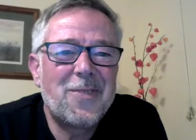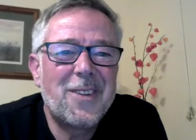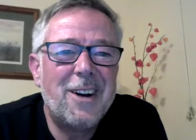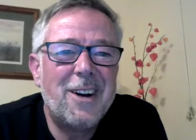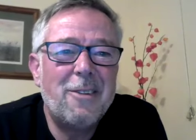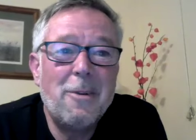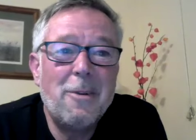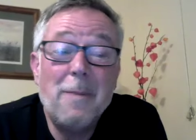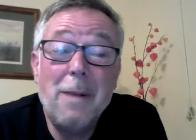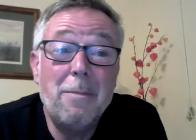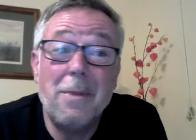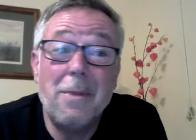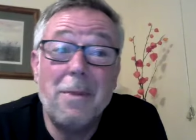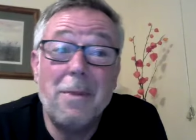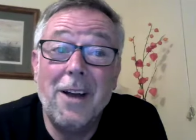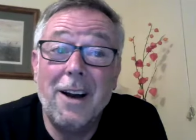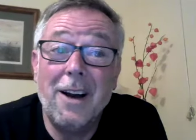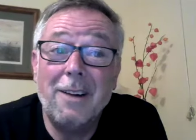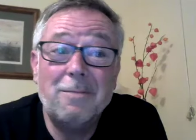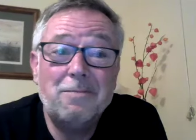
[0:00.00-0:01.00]
I remember
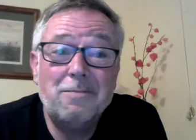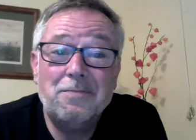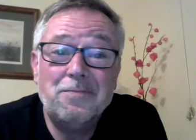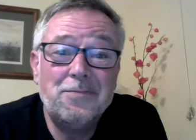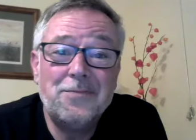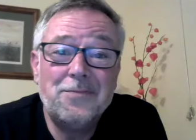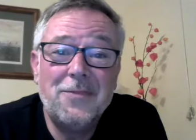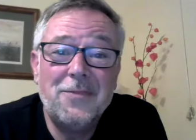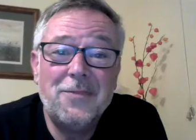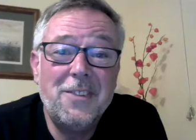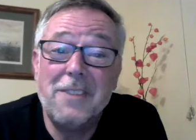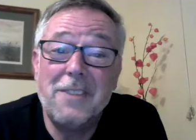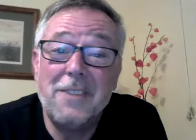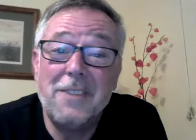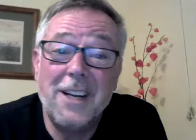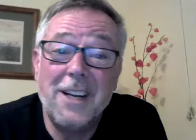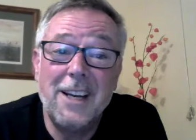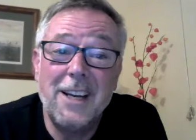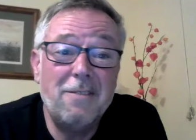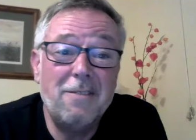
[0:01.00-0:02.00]
that
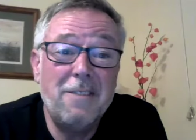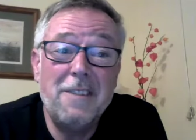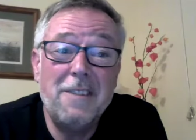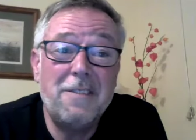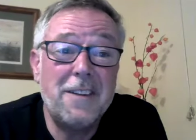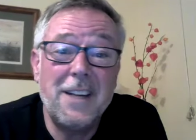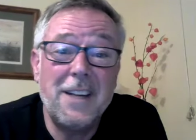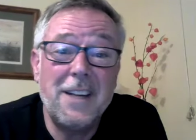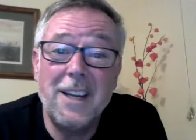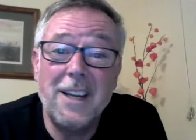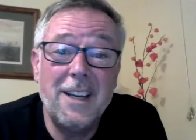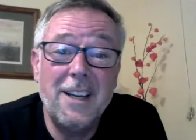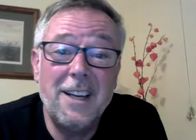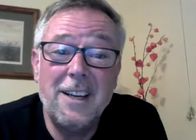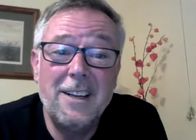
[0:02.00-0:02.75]
vividly.